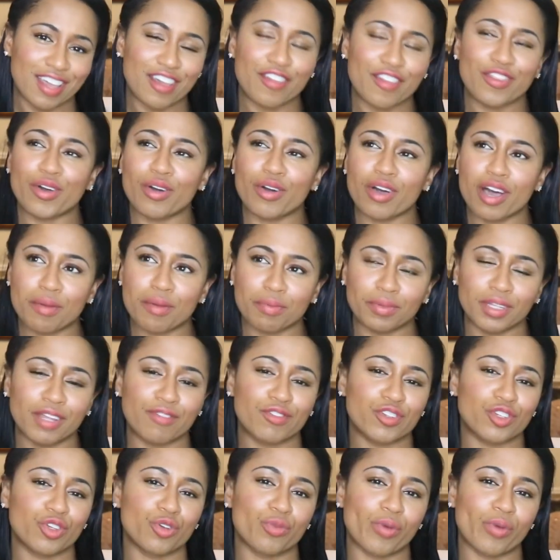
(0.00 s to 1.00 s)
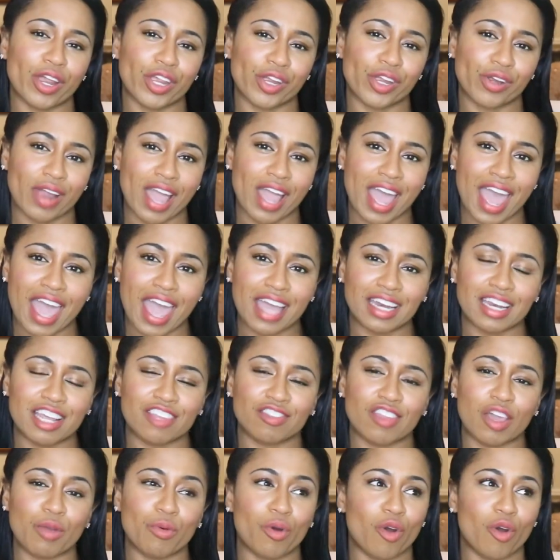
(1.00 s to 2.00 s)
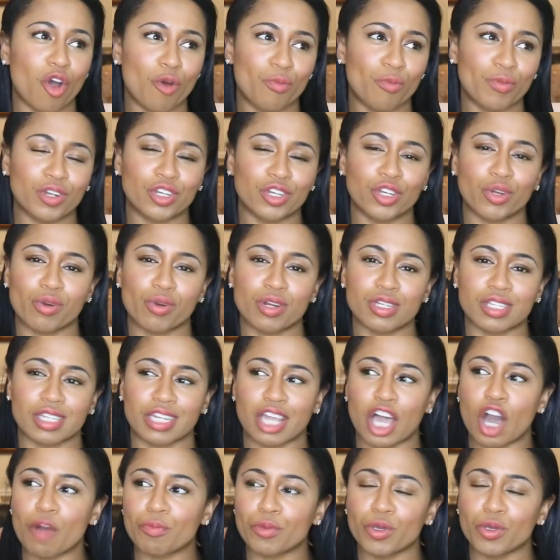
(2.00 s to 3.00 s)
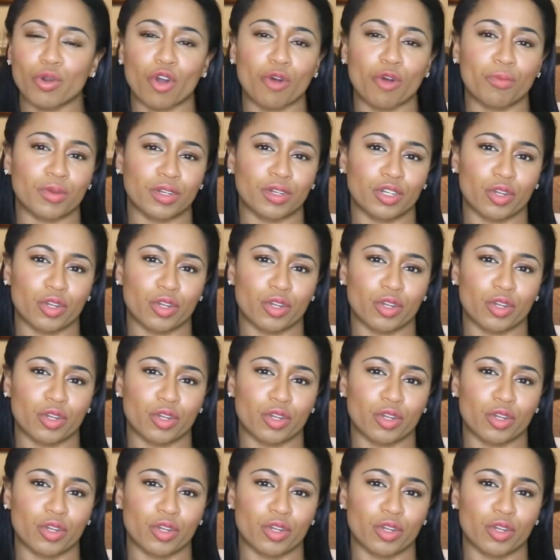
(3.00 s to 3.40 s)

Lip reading: They'll uplift you where you're at, and they will open doors and help you open